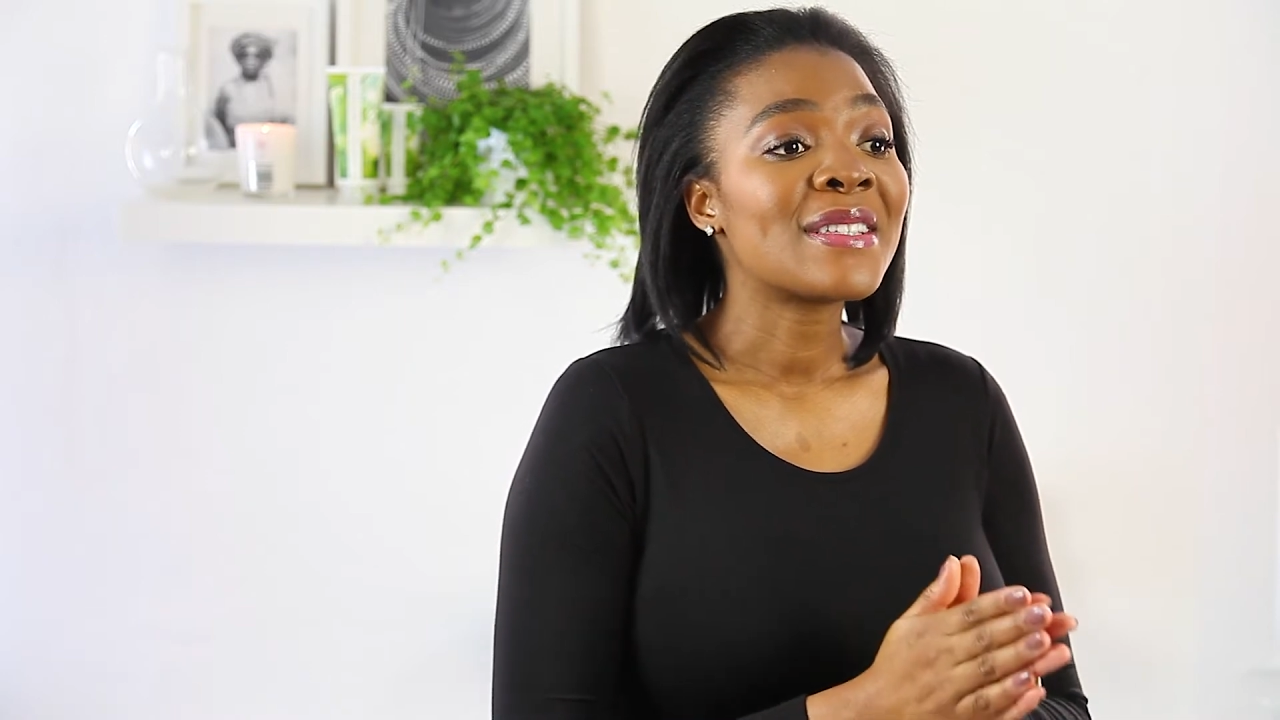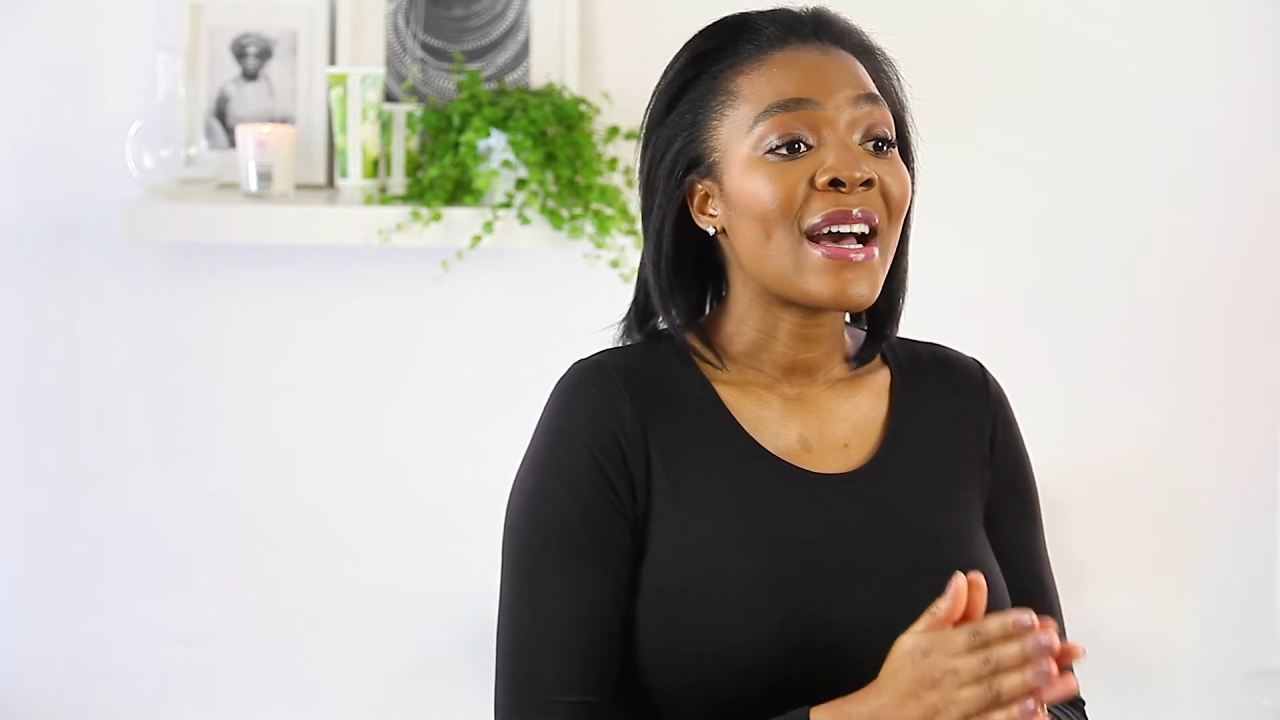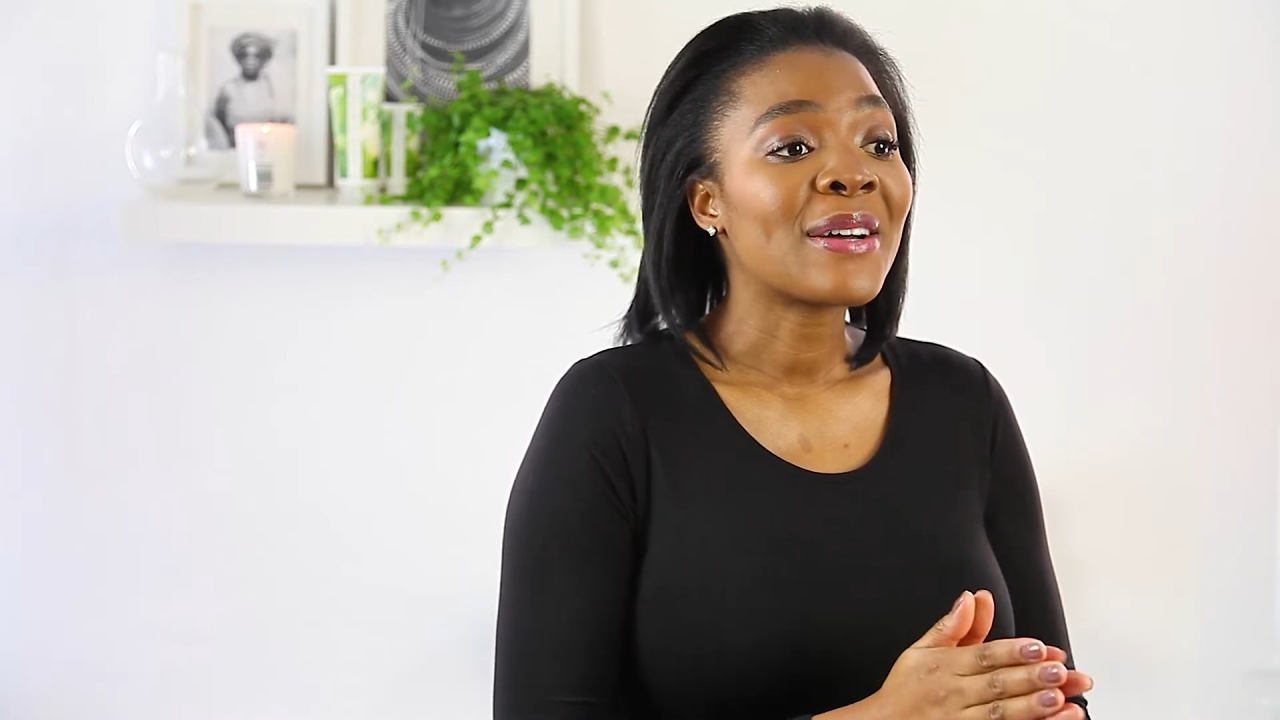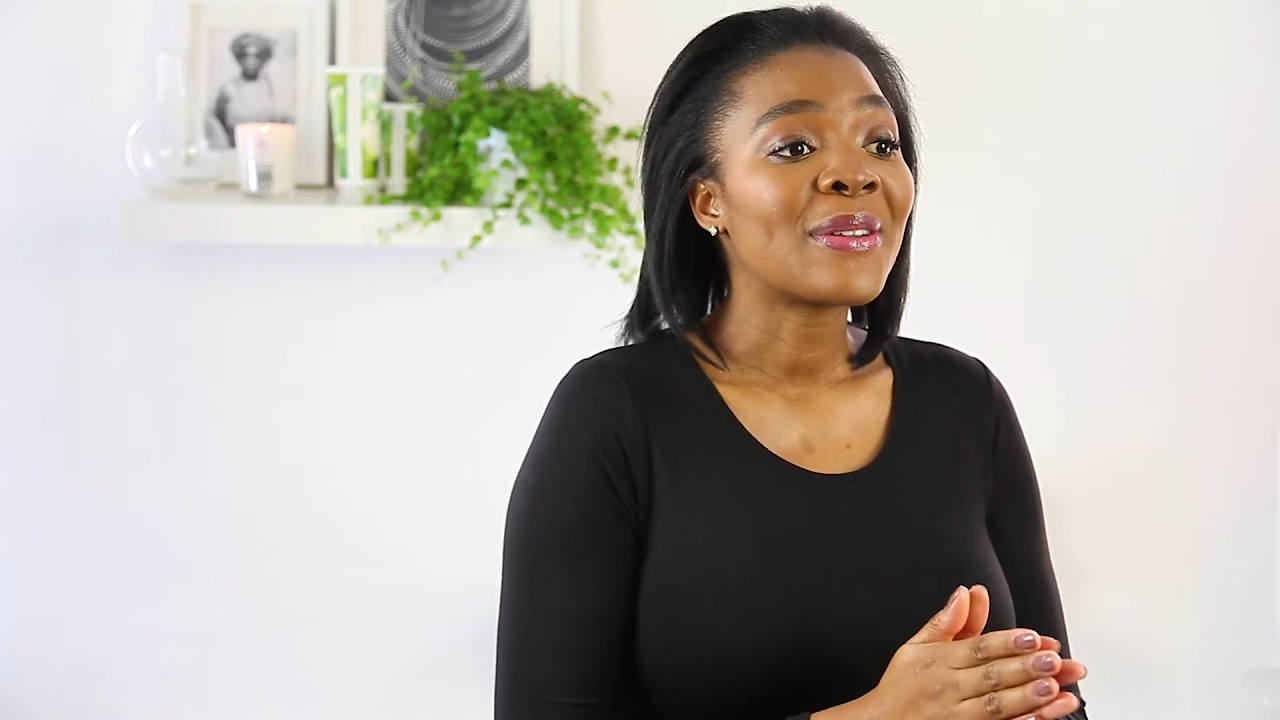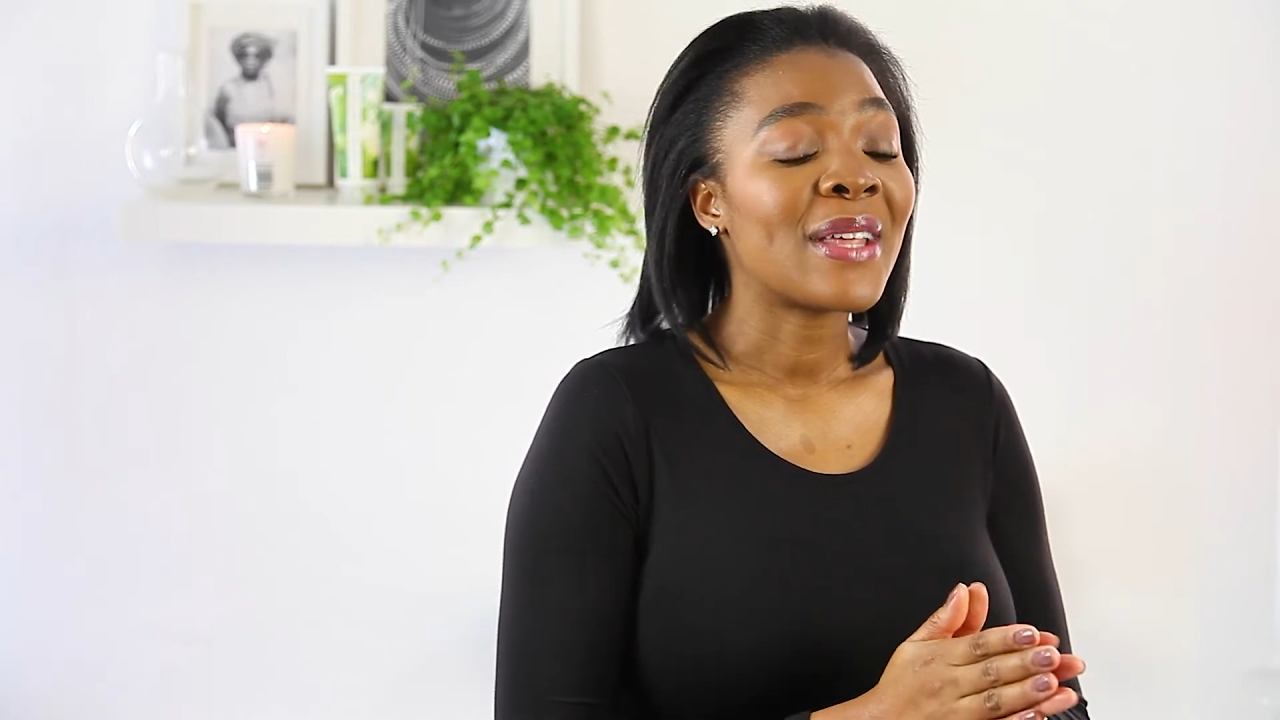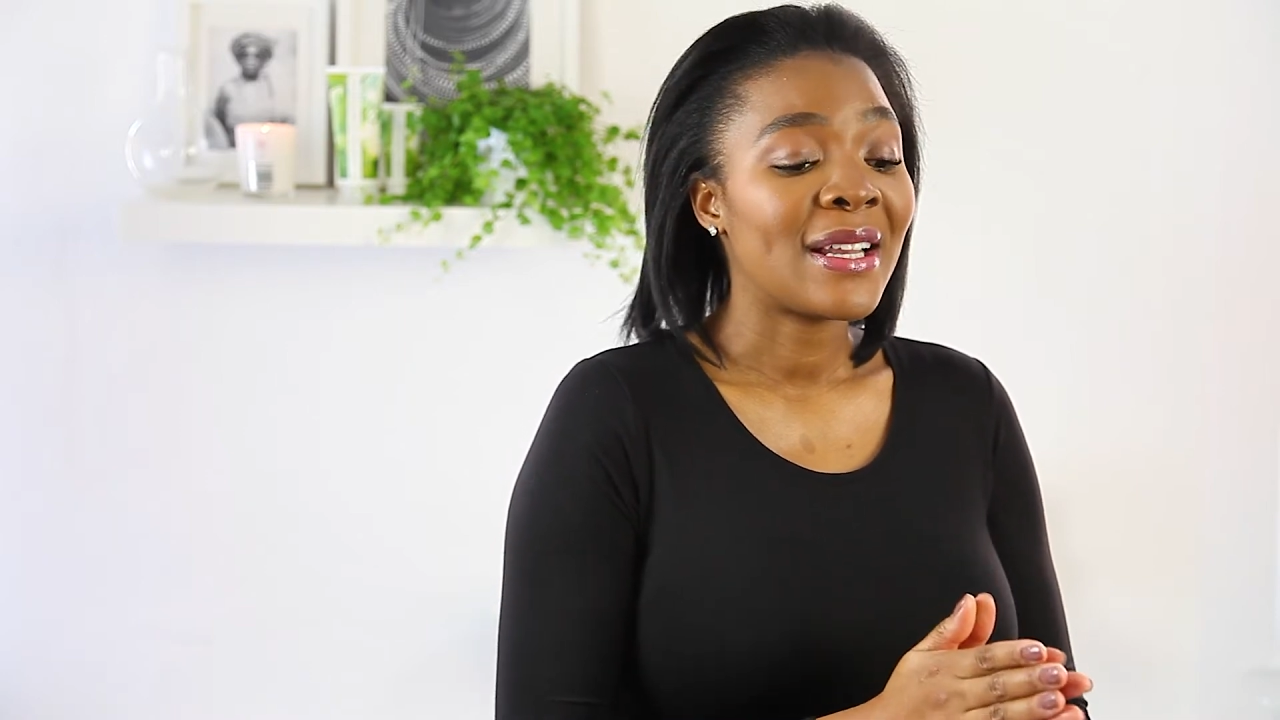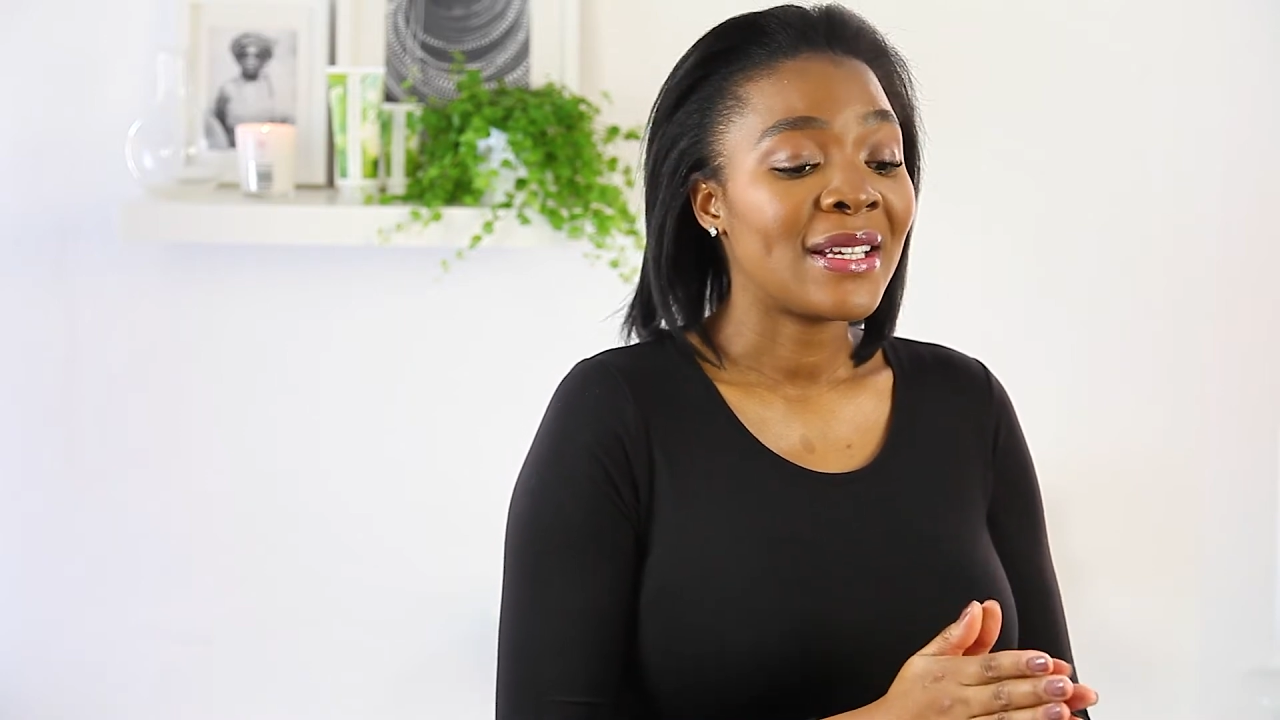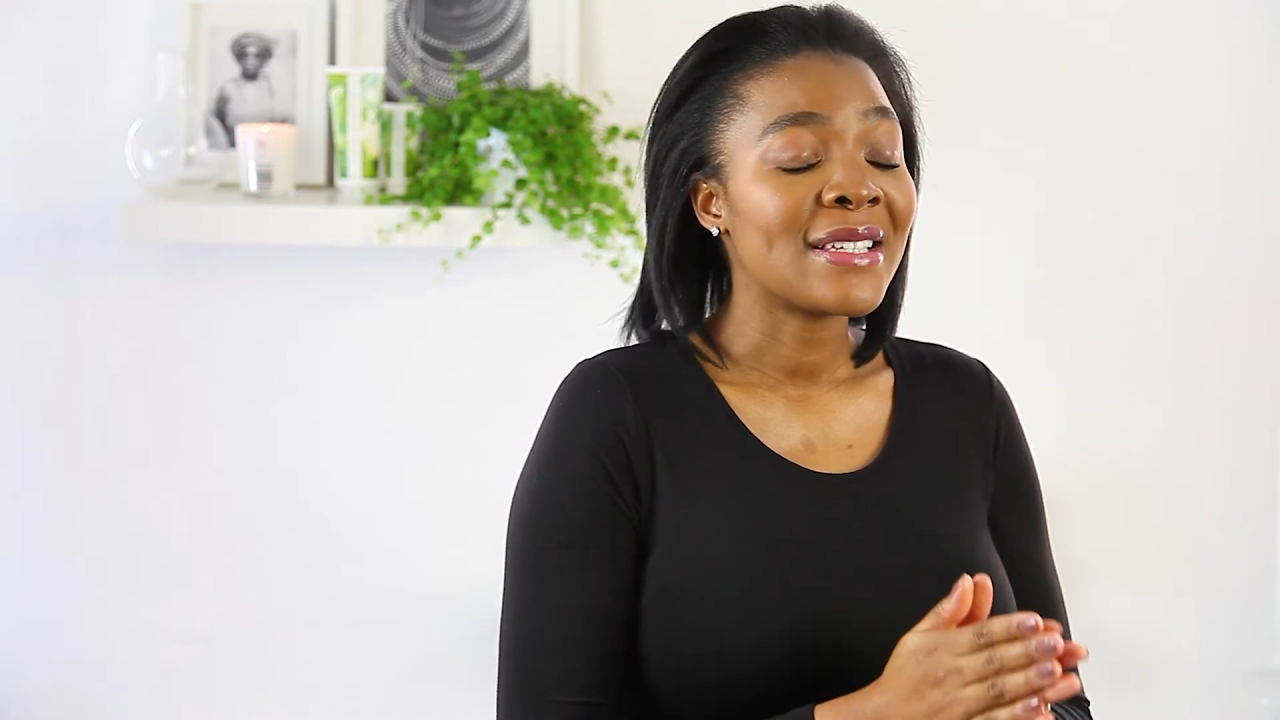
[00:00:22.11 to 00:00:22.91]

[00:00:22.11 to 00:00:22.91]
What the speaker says: tackle that